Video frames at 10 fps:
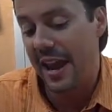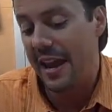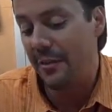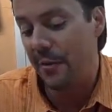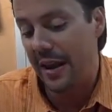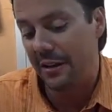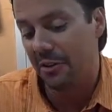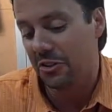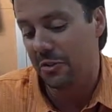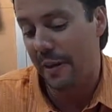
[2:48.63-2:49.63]
8 weight
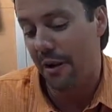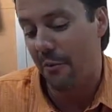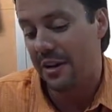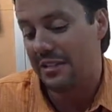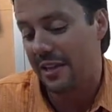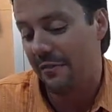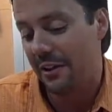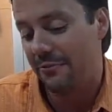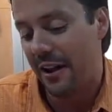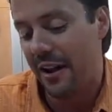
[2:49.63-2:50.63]
holds about
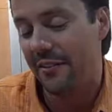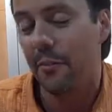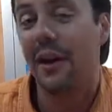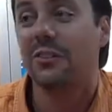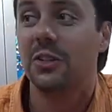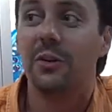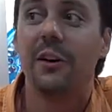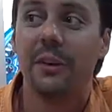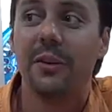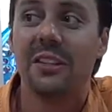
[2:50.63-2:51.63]
175, about
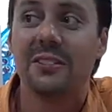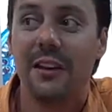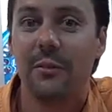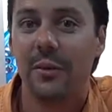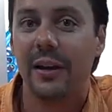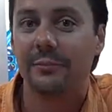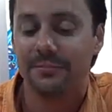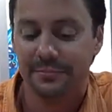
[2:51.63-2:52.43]
200 with a 7 weight.